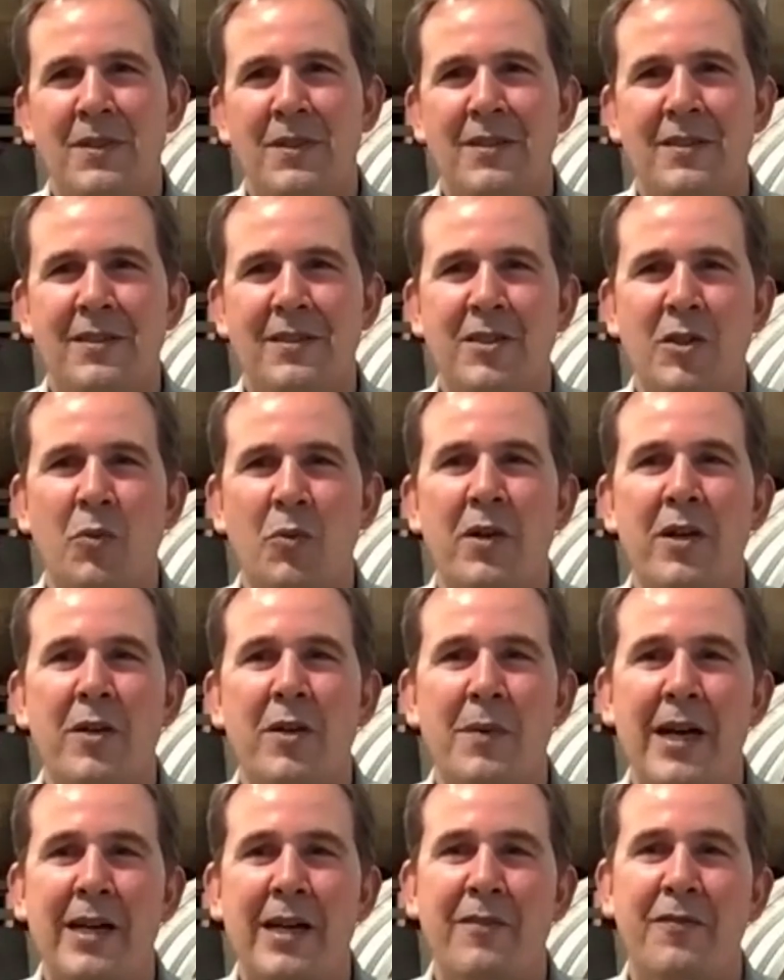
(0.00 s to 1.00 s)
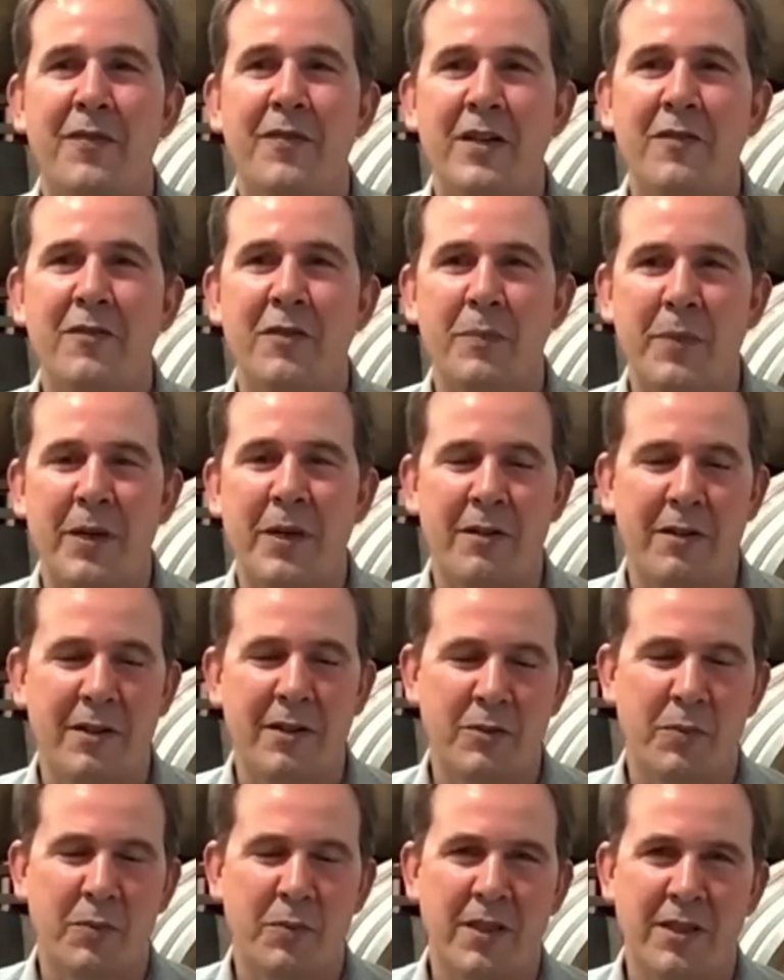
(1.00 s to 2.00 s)
So one of my favorite pairings with
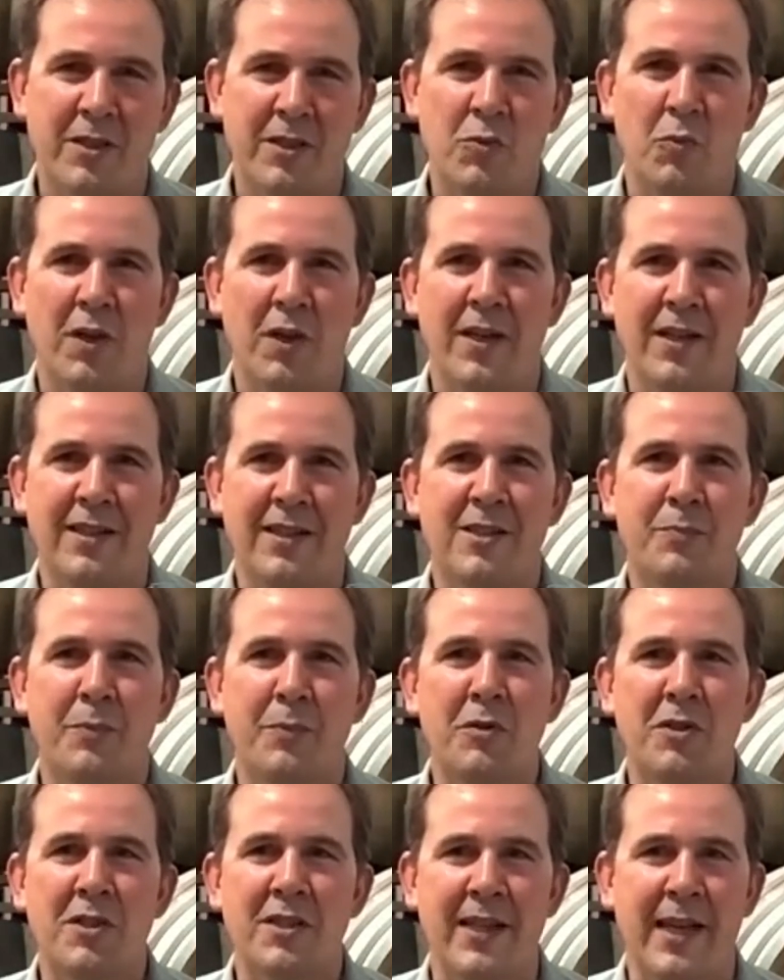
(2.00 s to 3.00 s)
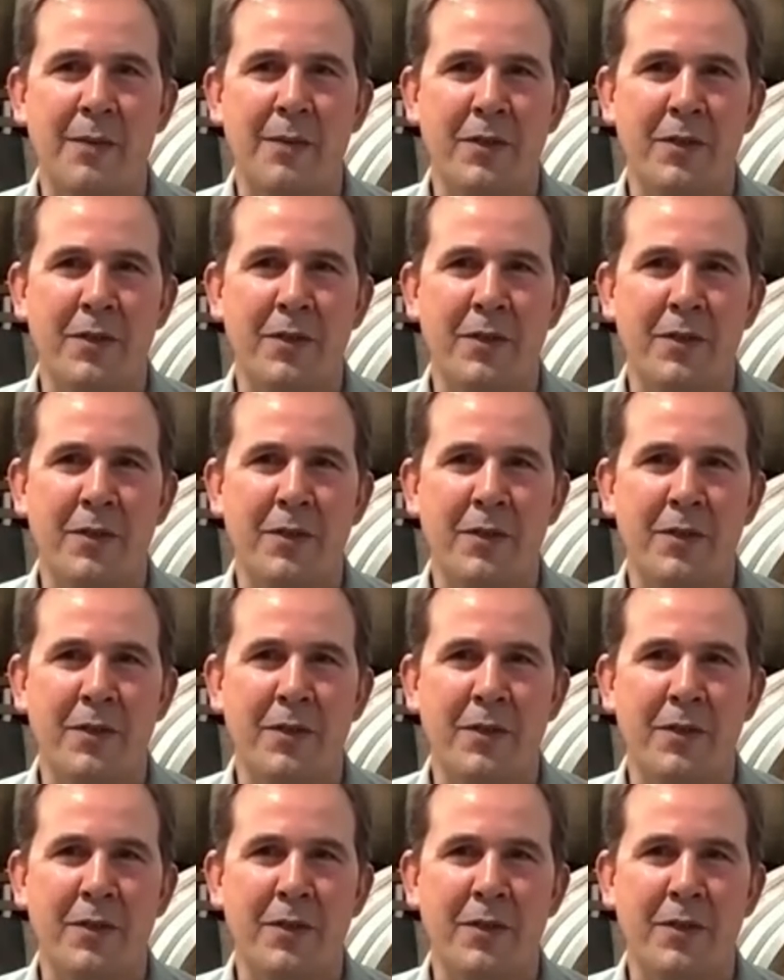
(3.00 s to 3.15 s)
this wine is smoked salmon.